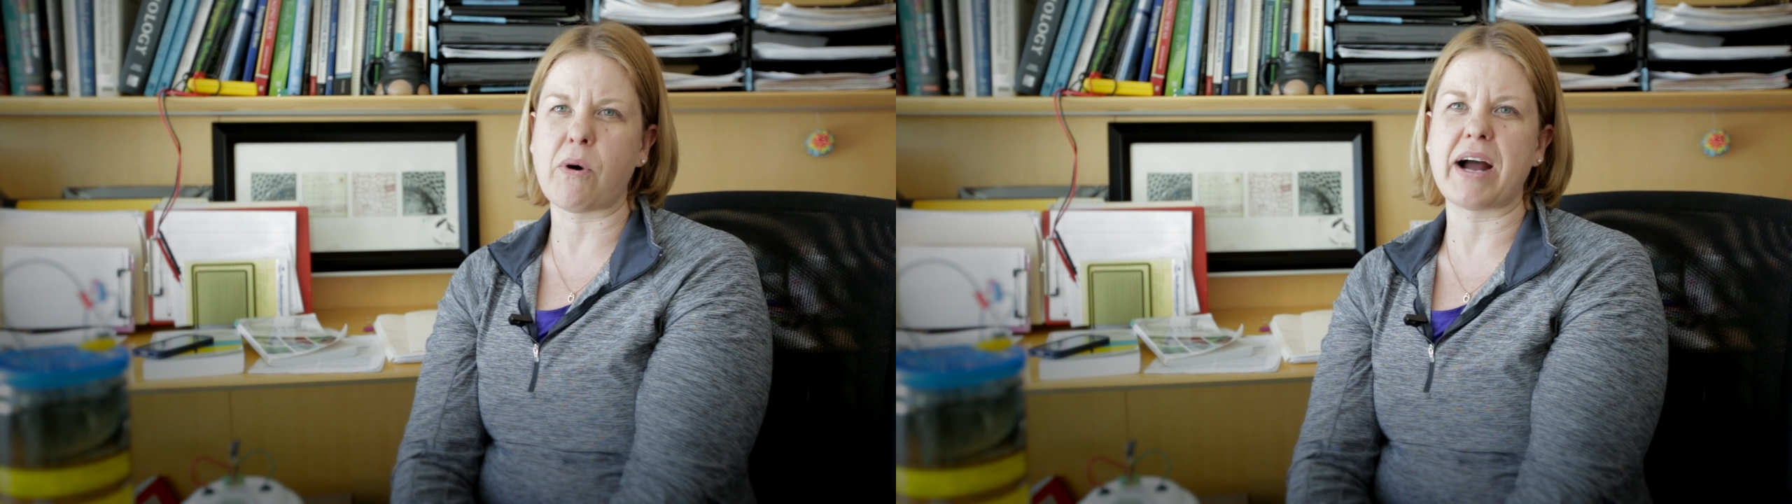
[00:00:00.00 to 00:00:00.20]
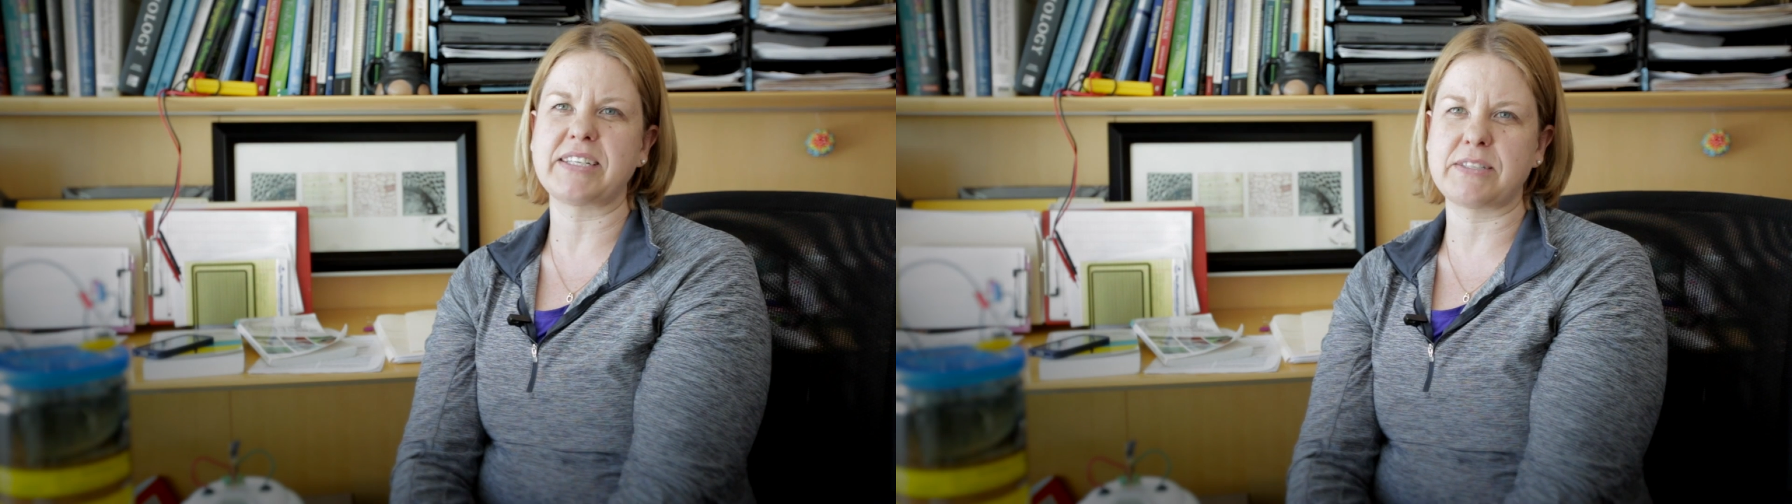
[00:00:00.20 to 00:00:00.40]

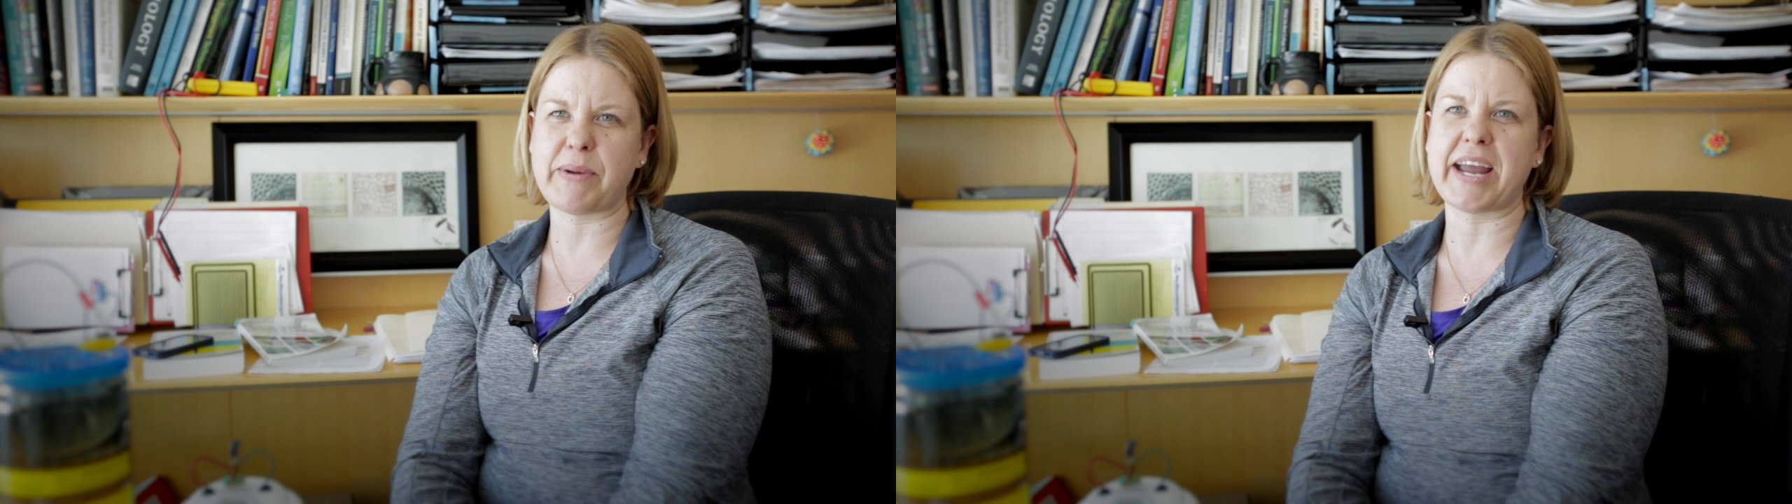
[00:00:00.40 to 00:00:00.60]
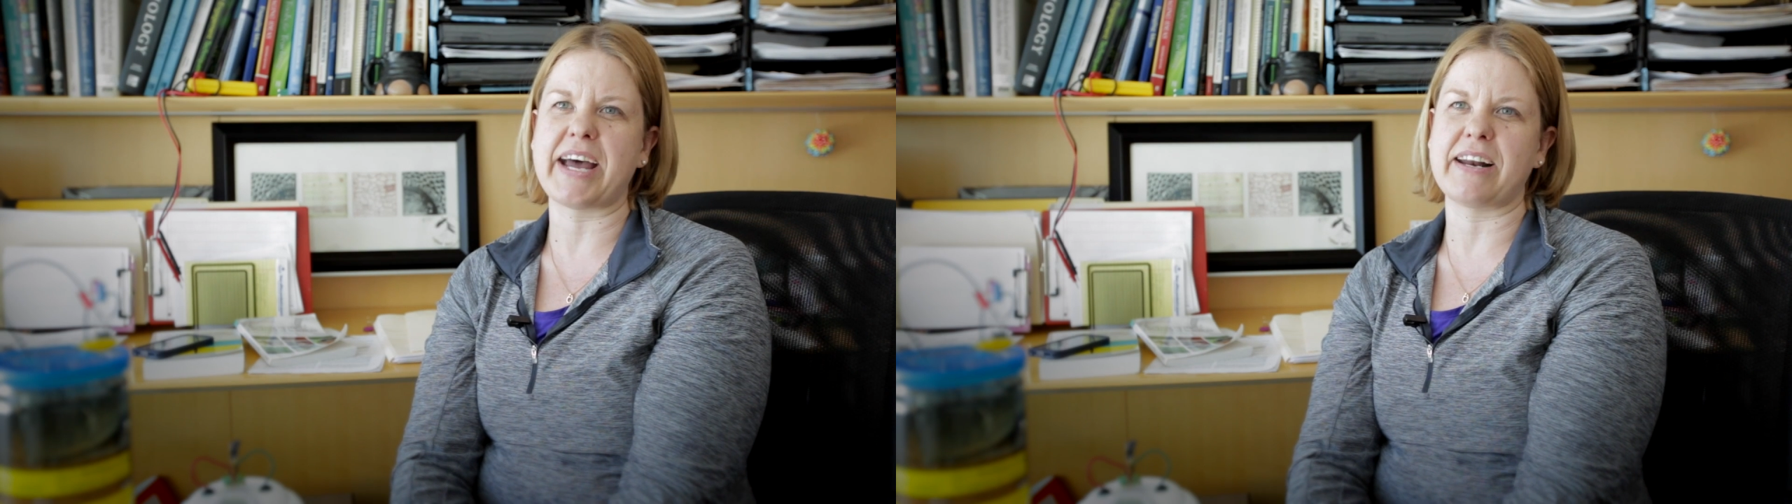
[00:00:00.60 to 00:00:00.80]
wide
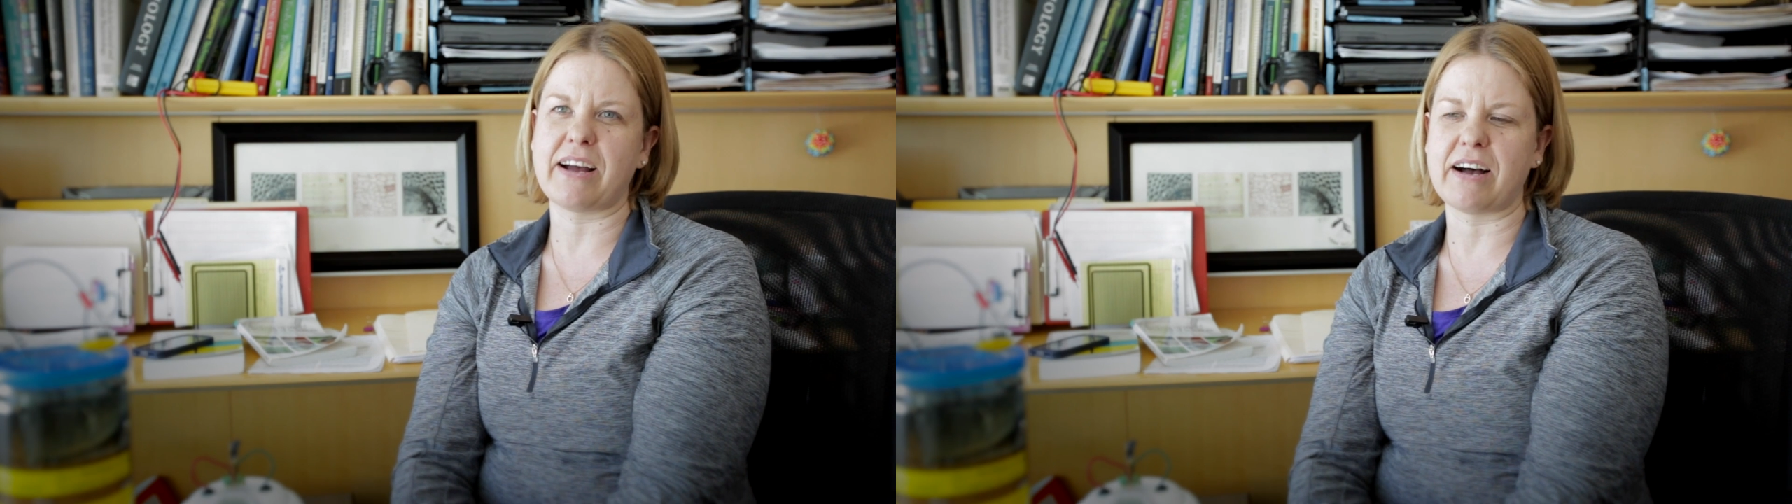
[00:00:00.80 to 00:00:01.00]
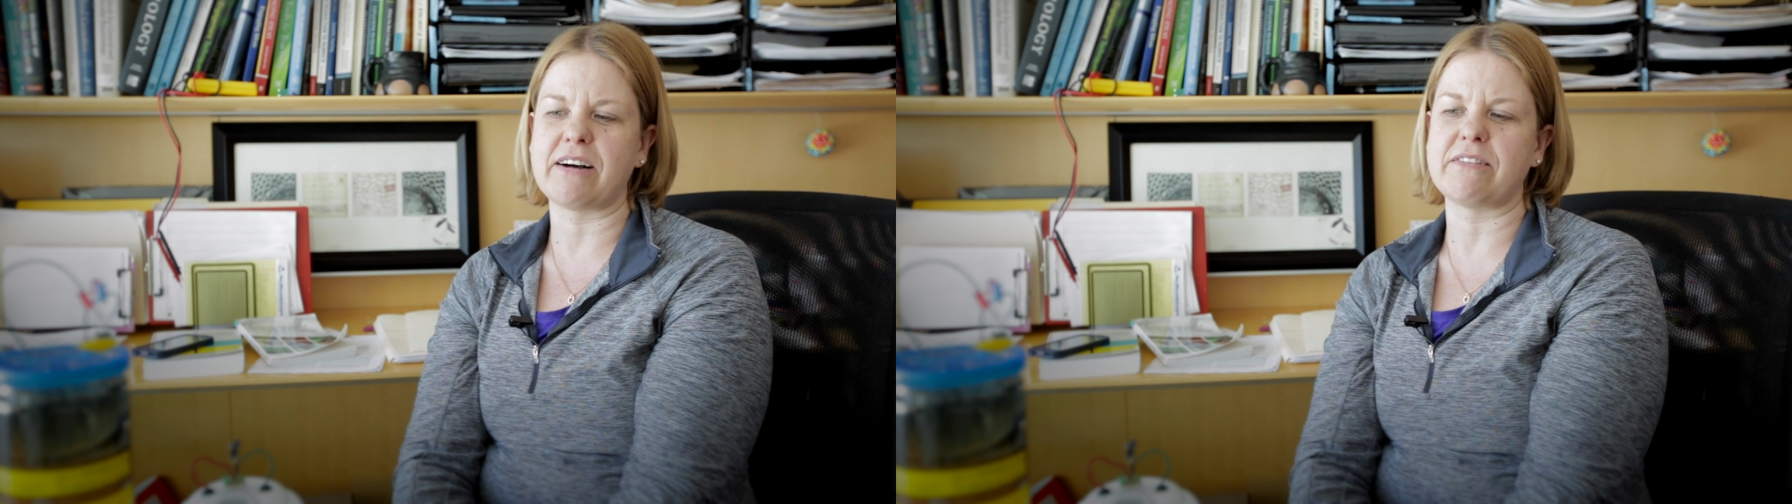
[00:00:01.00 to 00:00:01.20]
span
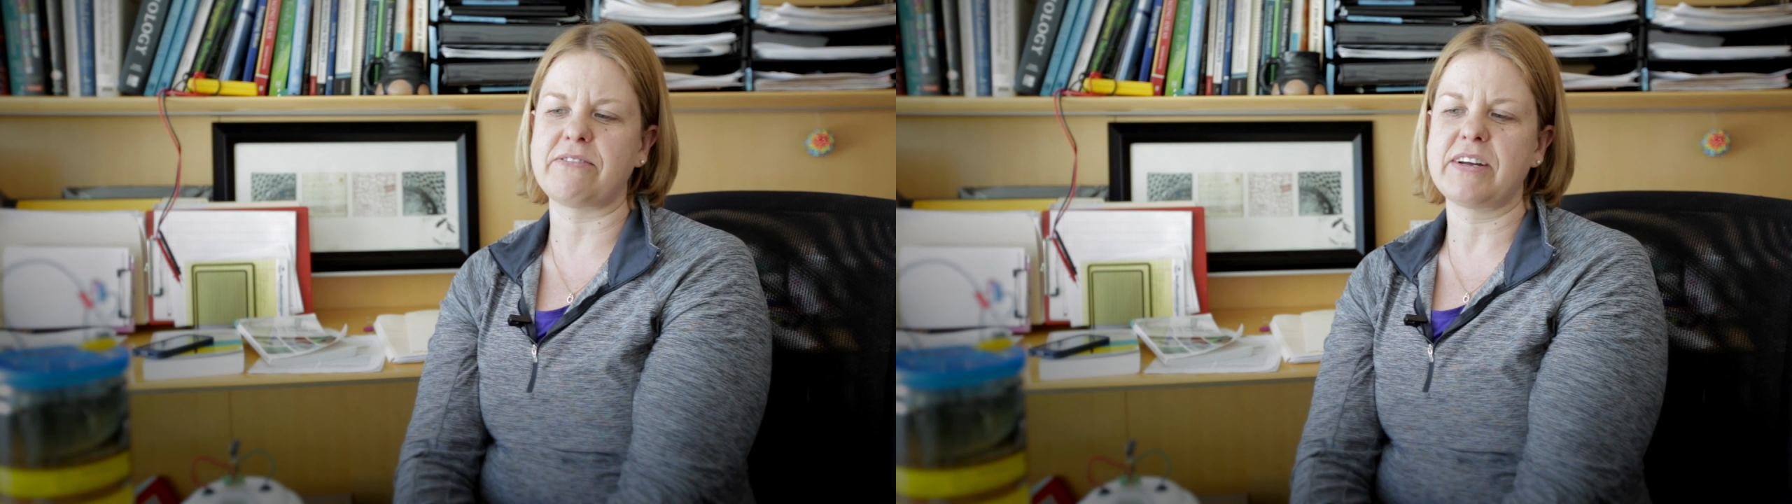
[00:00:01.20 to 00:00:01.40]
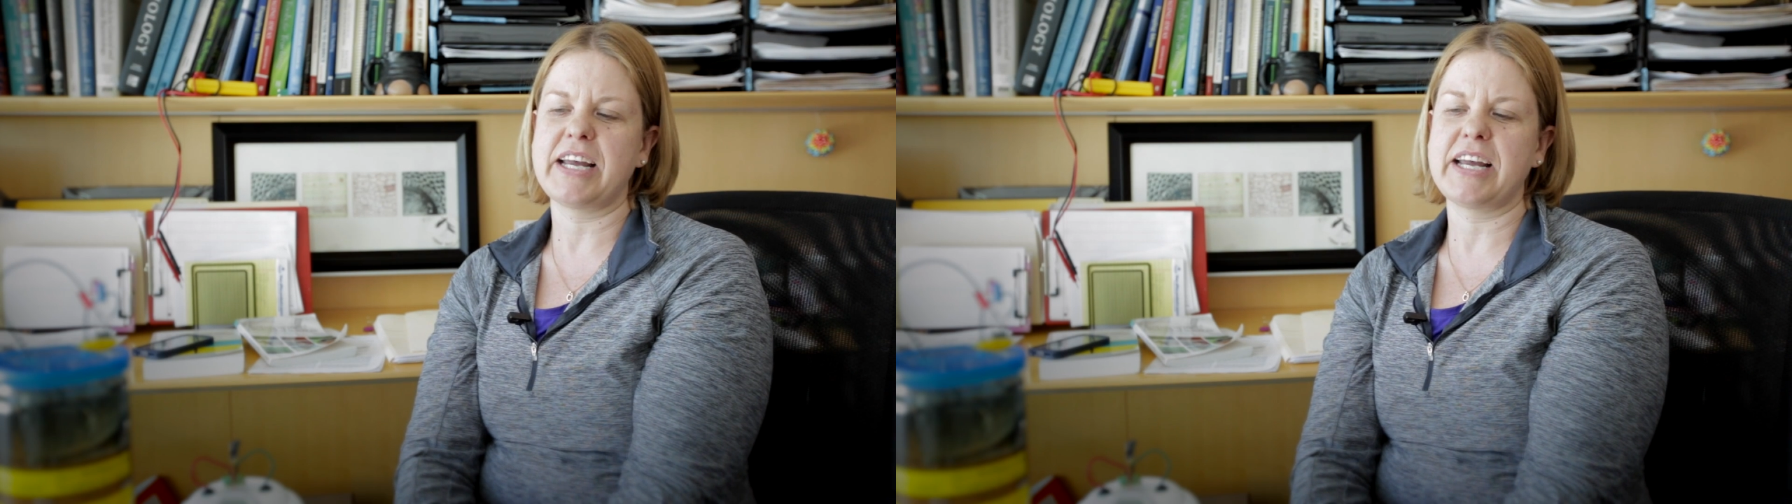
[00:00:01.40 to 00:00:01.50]
of